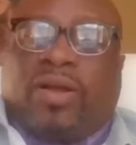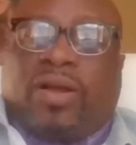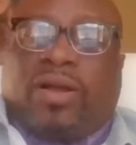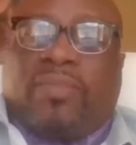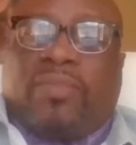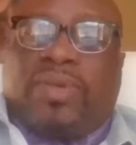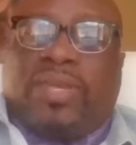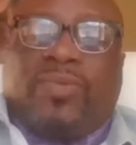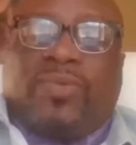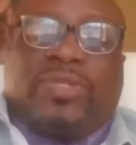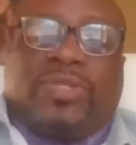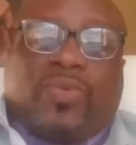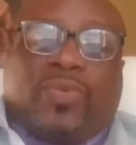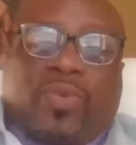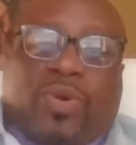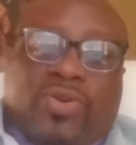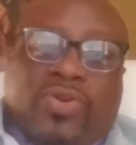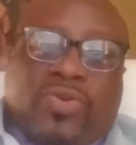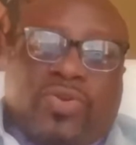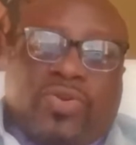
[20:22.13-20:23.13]
He was
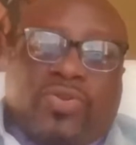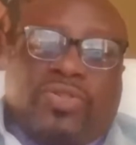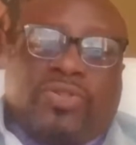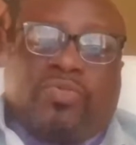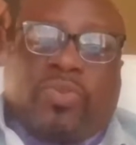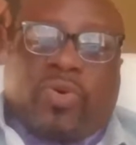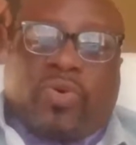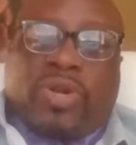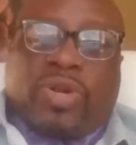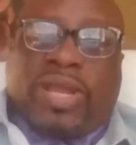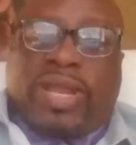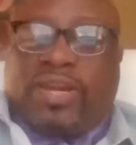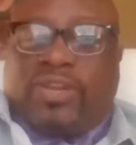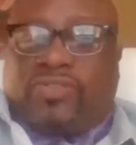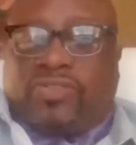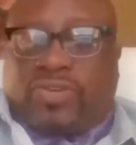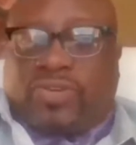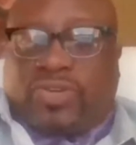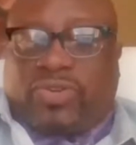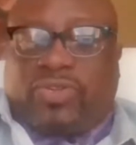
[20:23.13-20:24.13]
the one who spoke
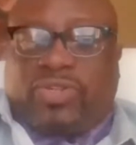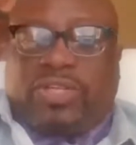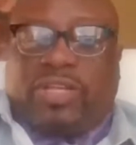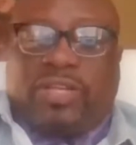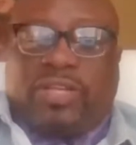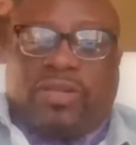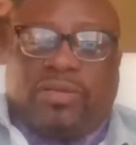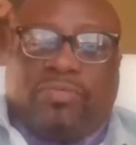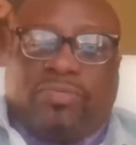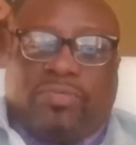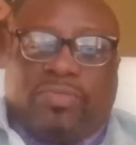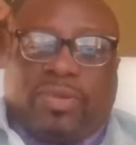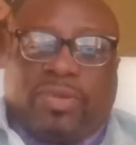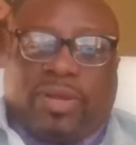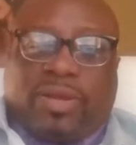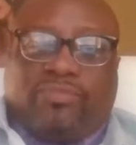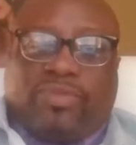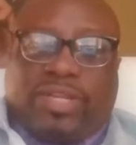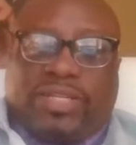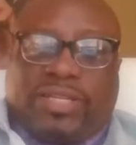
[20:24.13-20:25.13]
and introduced
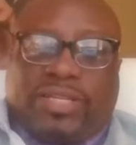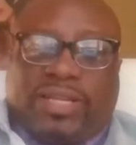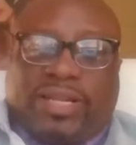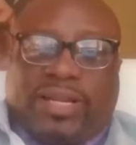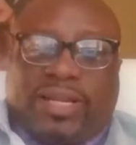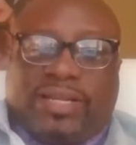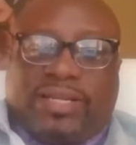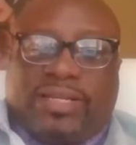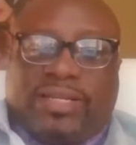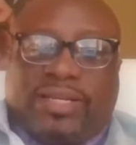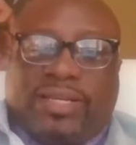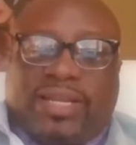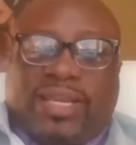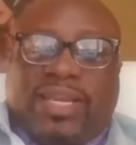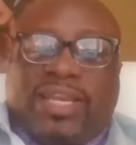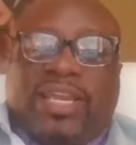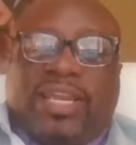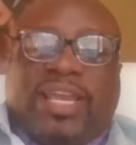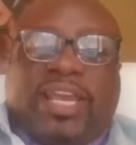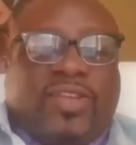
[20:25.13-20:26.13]
President Clinton.
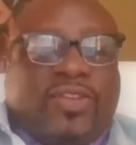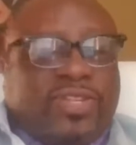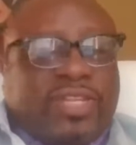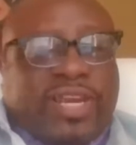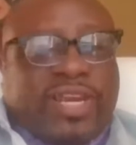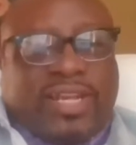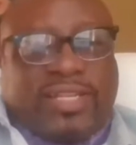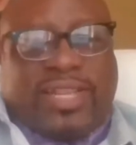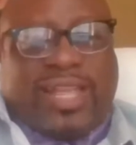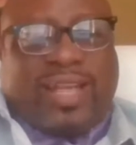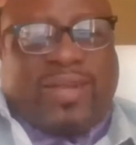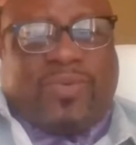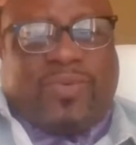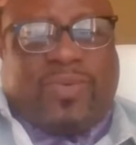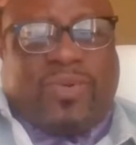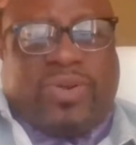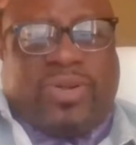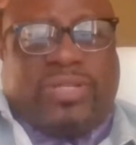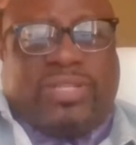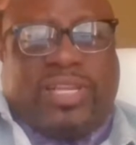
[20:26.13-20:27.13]
He used the
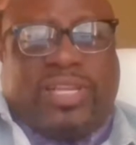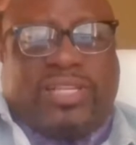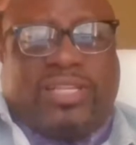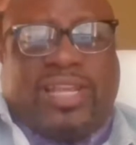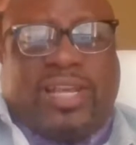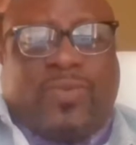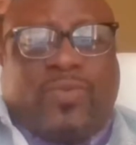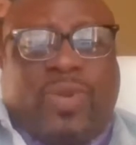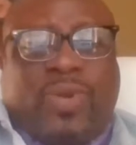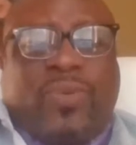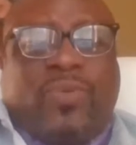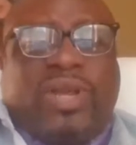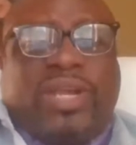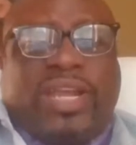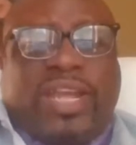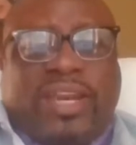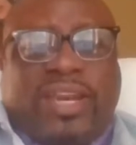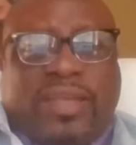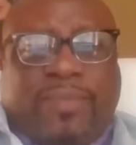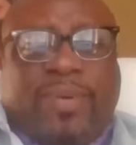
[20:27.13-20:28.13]
exact words. He said, "We
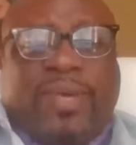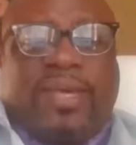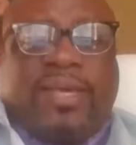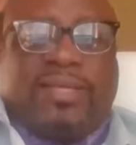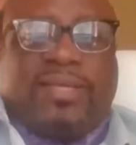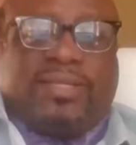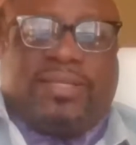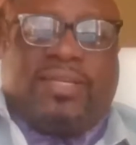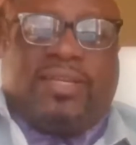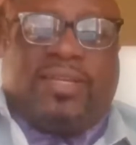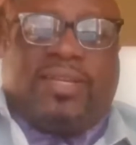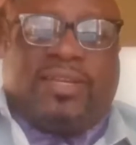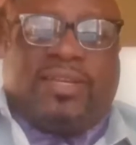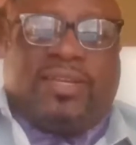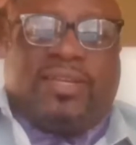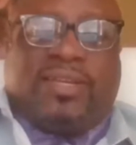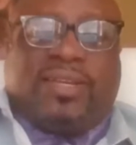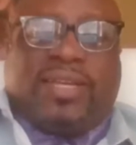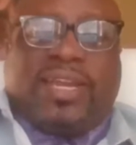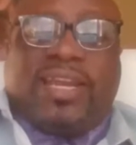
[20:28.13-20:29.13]
were guinea pigs,
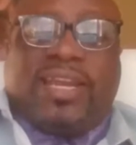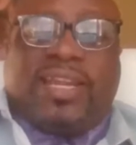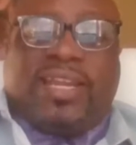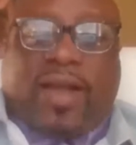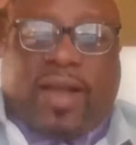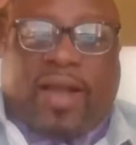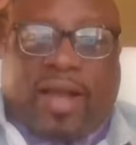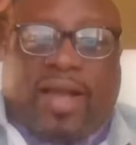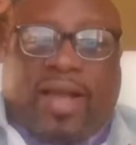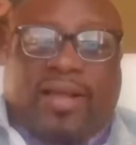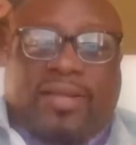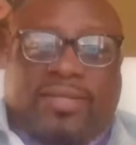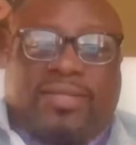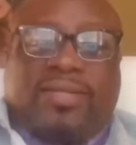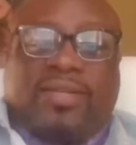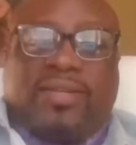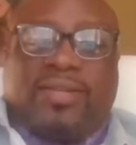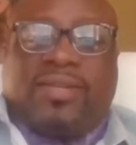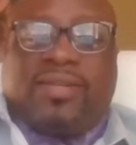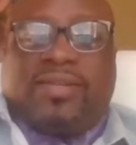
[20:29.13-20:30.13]
guinea
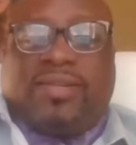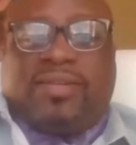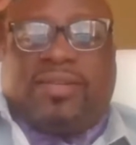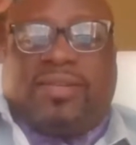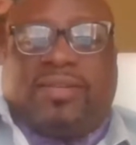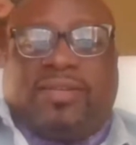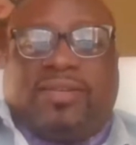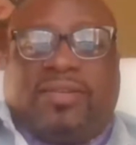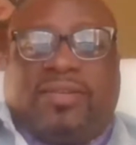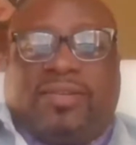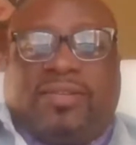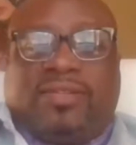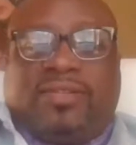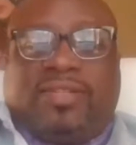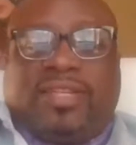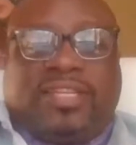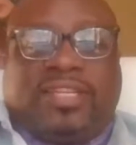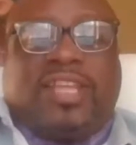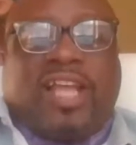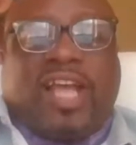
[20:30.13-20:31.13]
hogs.
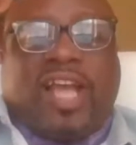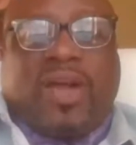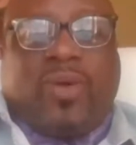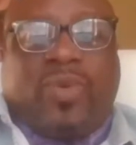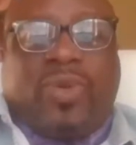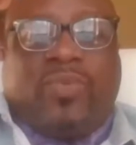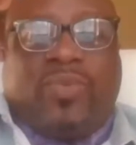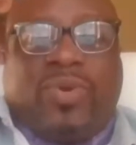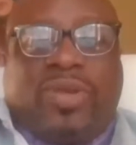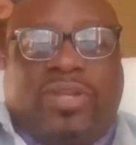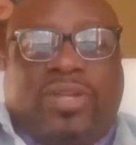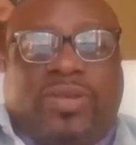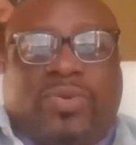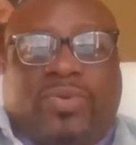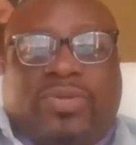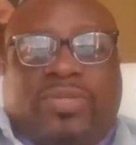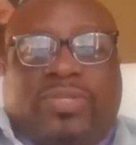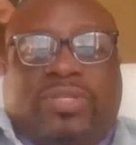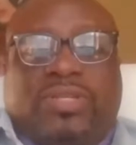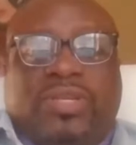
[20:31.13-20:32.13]
This is how we were
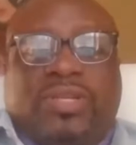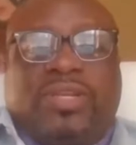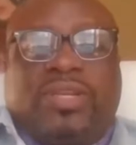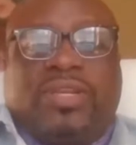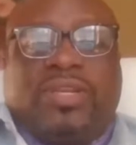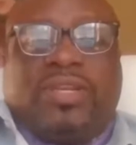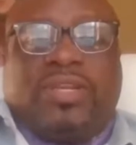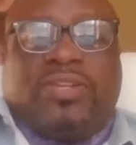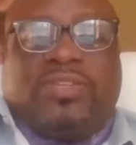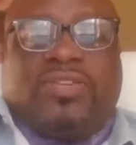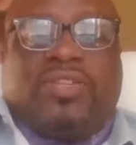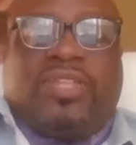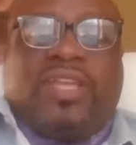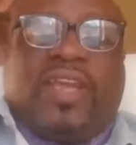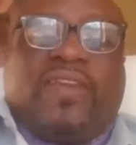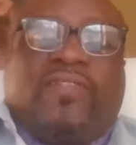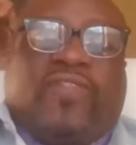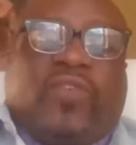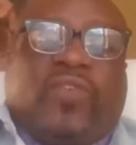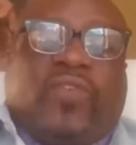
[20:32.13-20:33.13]
used." So
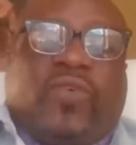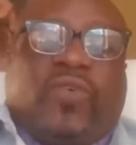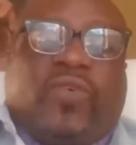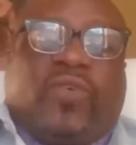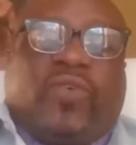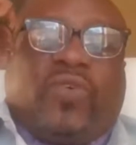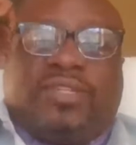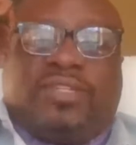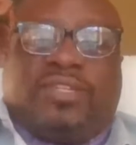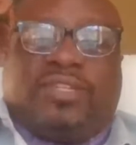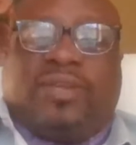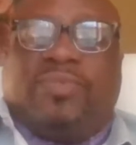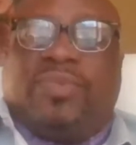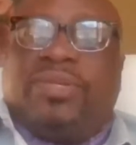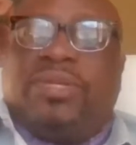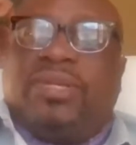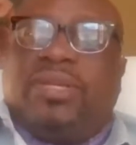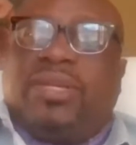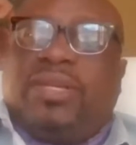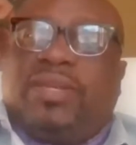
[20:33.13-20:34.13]
therefore, ladies and
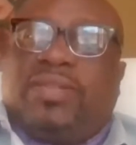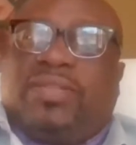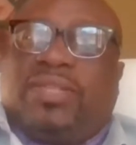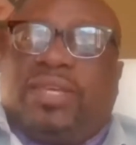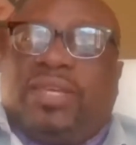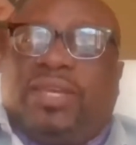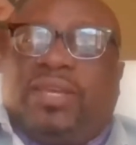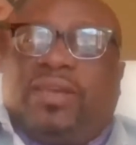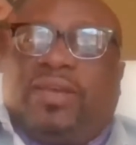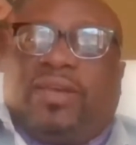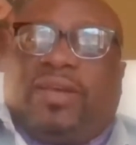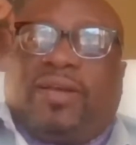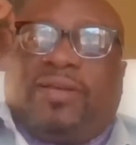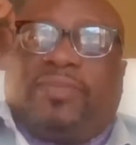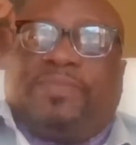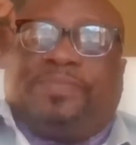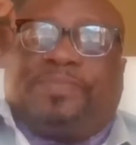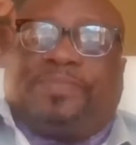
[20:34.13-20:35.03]
gentlemen, the